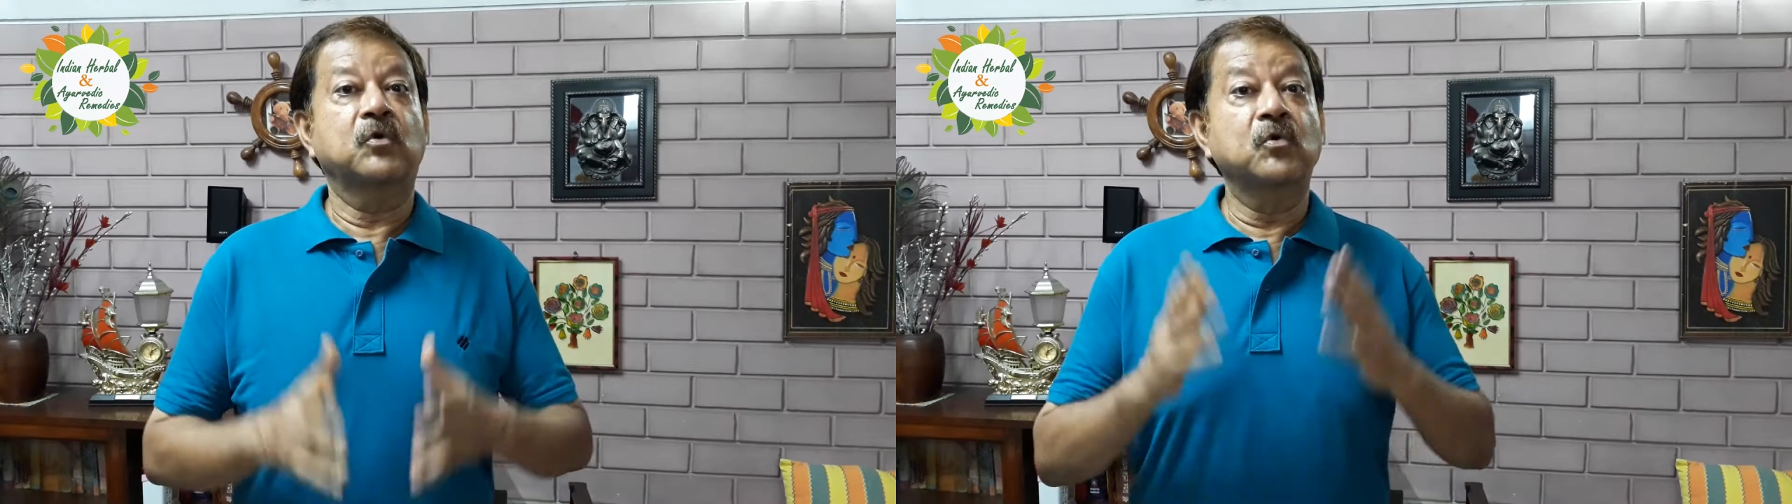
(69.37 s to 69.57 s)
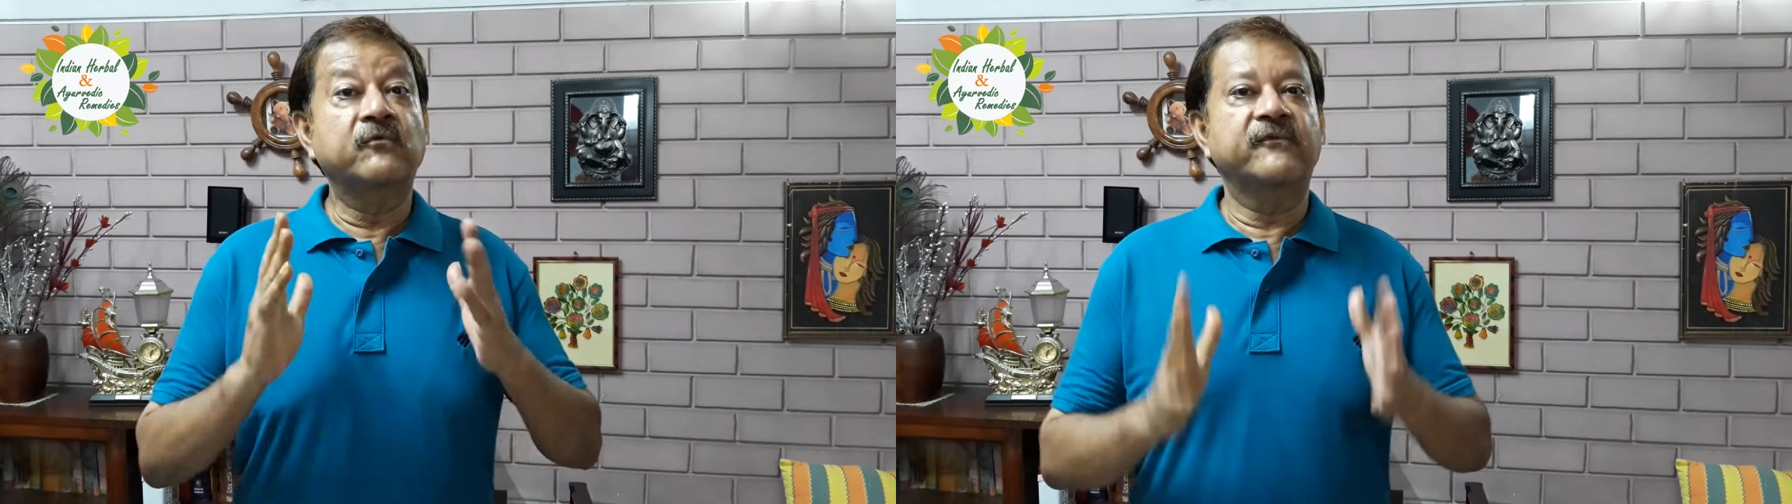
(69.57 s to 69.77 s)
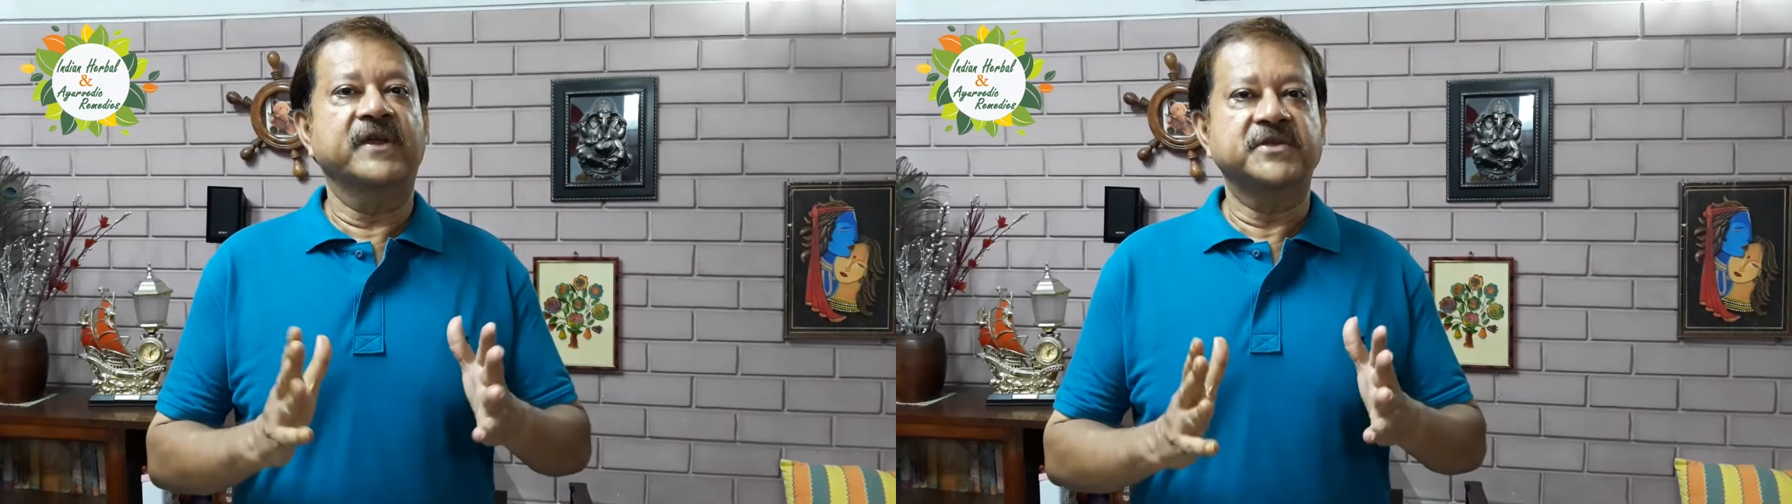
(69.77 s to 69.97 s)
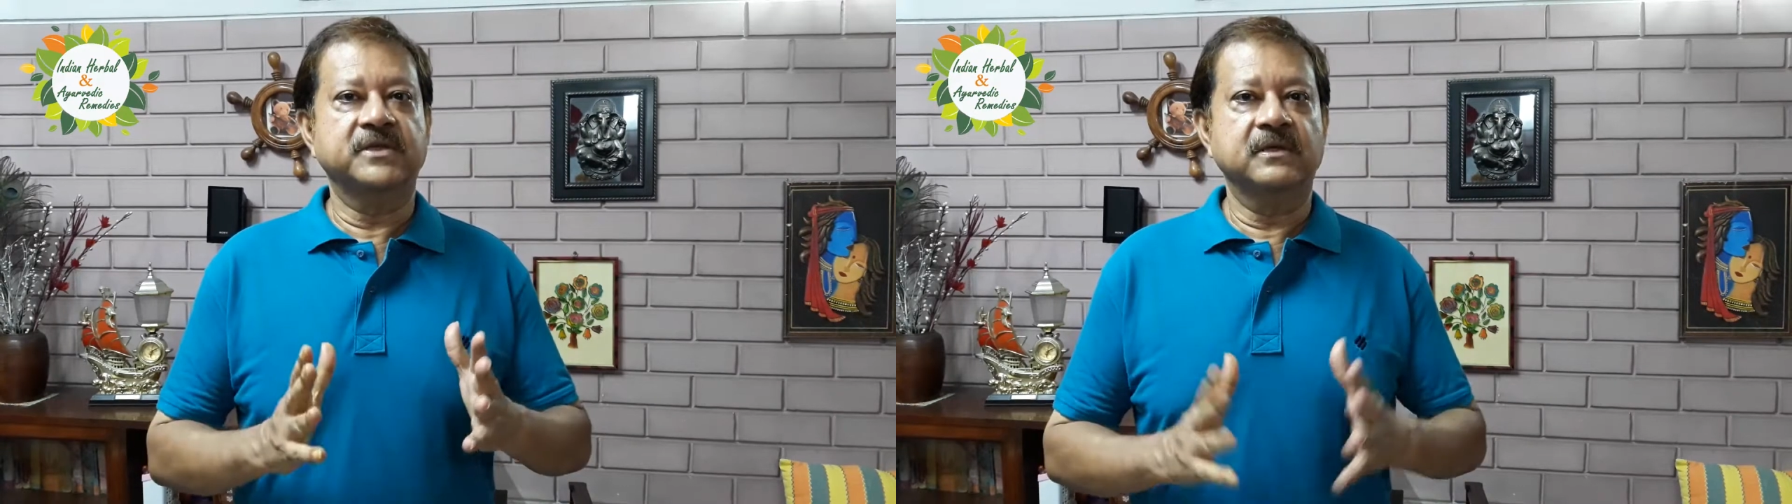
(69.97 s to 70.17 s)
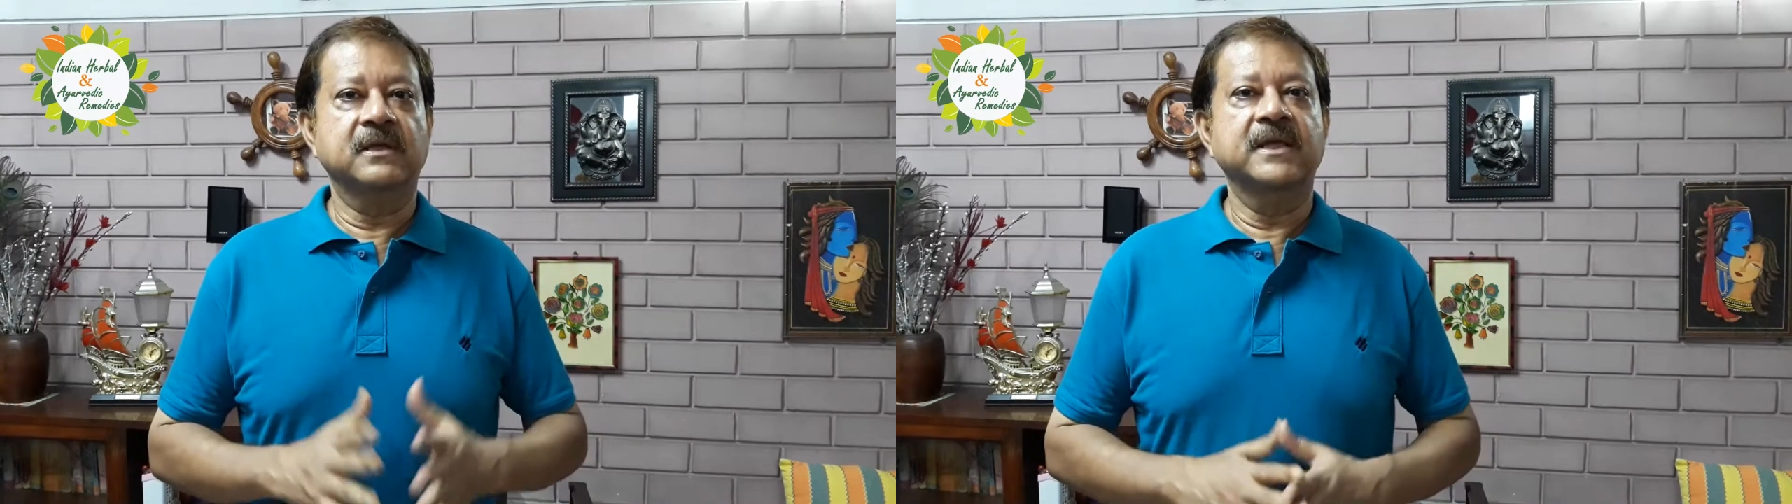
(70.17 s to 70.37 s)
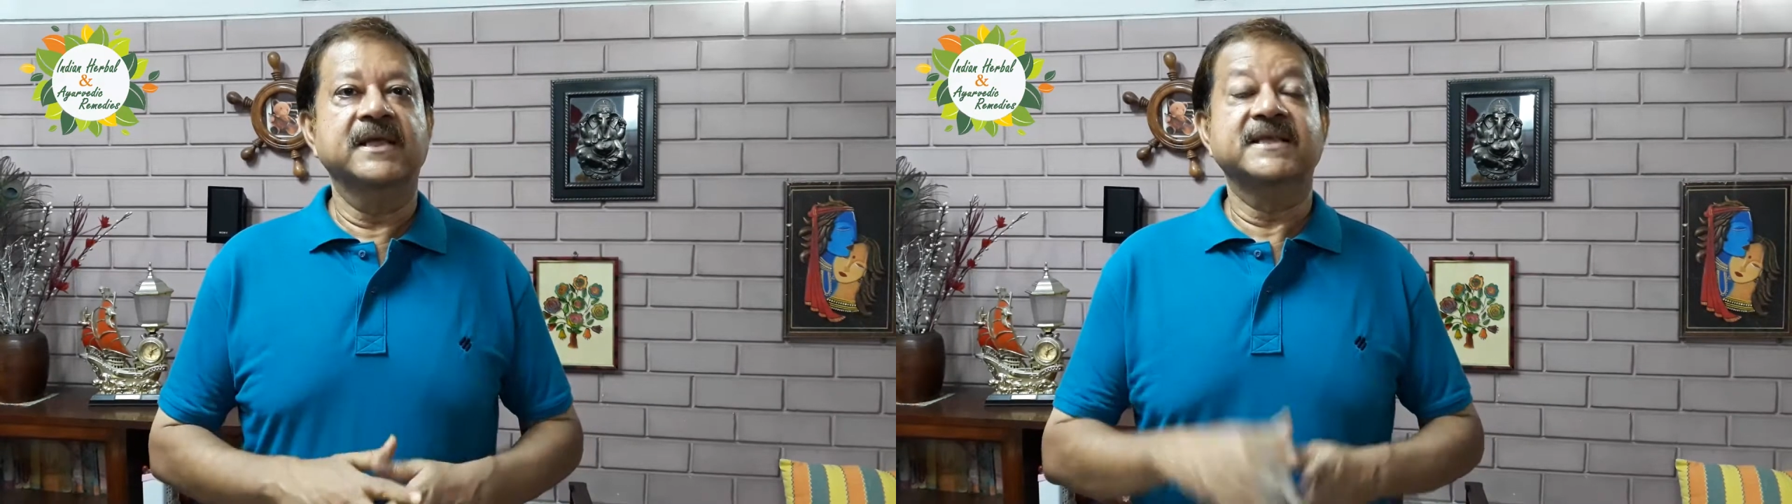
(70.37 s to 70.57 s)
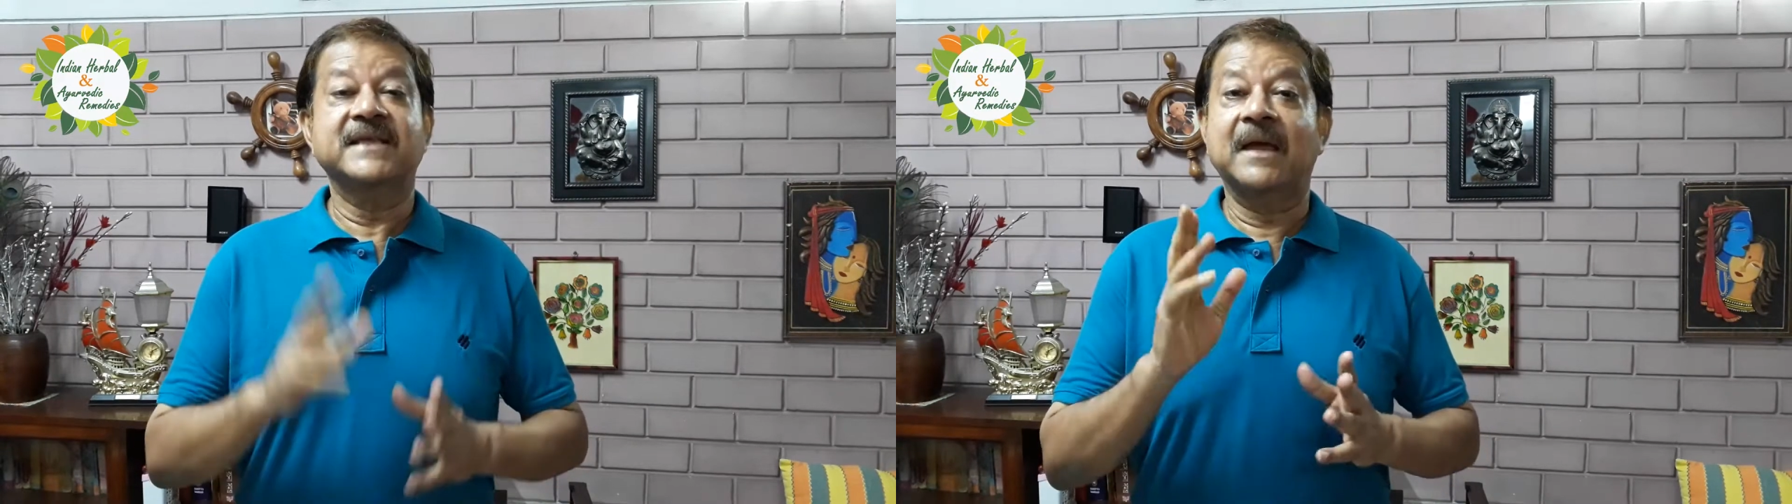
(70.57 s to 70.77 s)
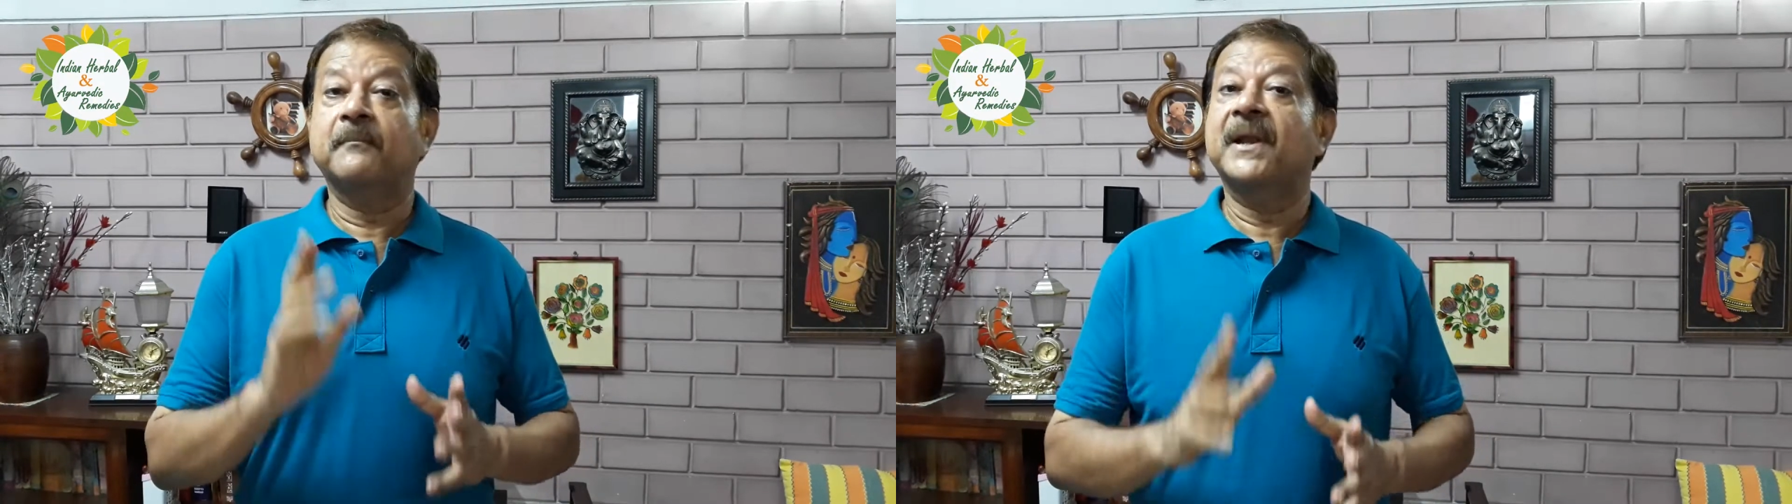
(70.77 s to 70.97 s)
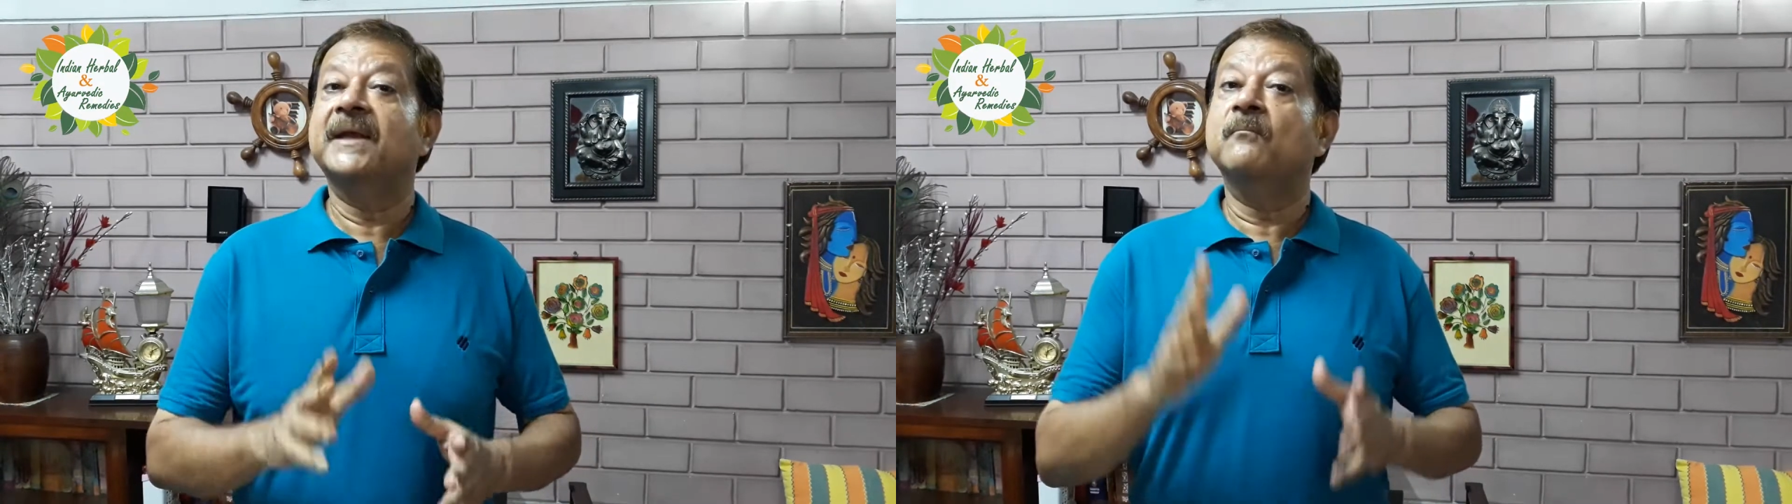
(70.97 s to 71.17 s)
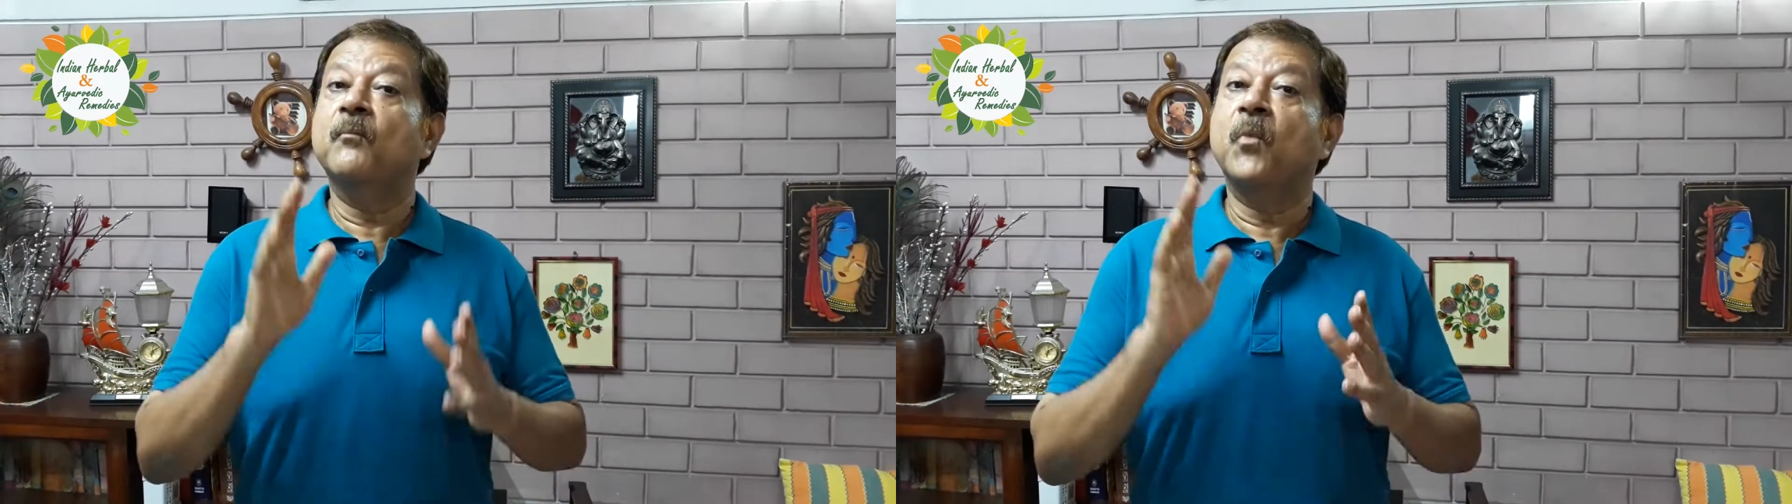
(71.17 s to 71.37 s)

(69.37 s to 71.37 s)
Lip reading: good facial is applying